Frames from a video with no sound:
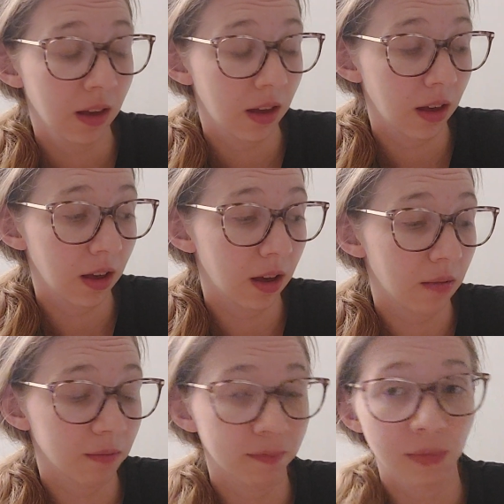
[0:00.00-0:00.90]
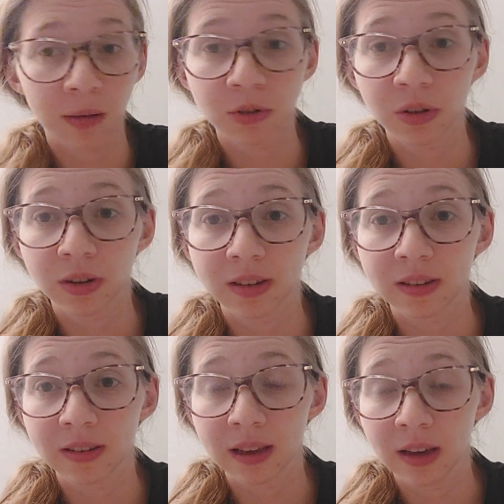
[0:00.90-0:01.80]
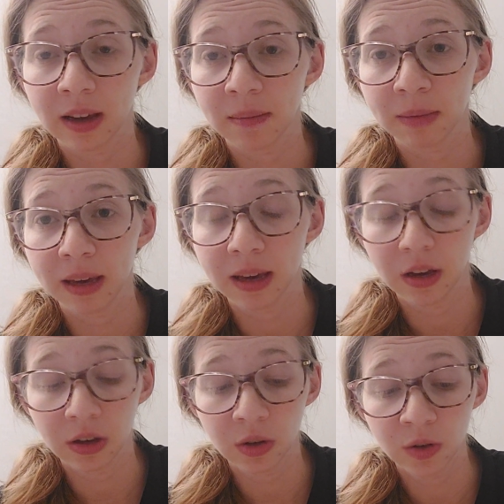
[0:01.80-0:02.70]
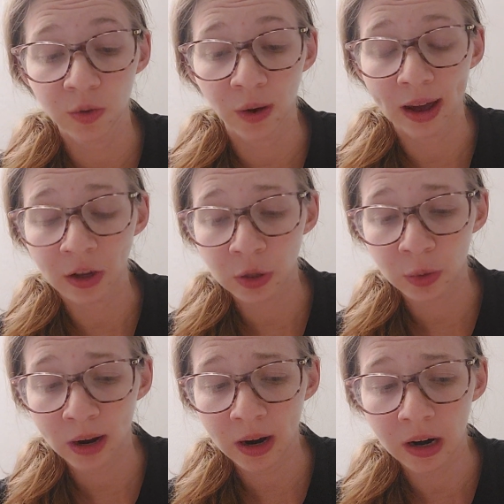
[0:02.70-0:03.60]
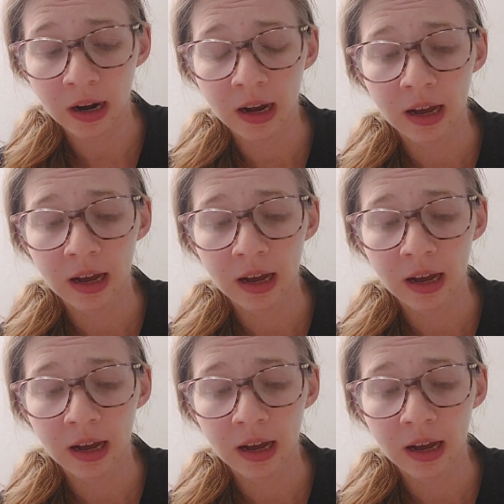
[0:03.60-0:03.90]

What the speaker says: I'm sure that they can be useful elsewhere.